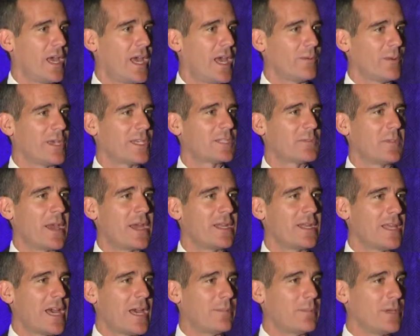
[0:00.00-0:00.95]
And we
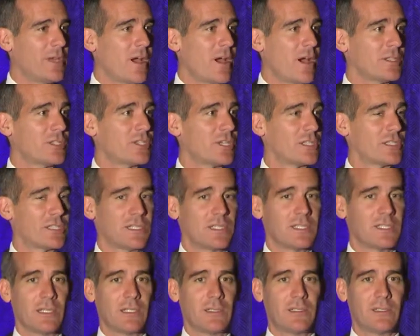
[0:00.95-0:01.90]
expanded that beyond just a
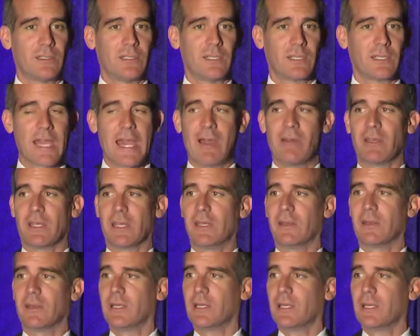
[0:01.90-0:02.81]
single county.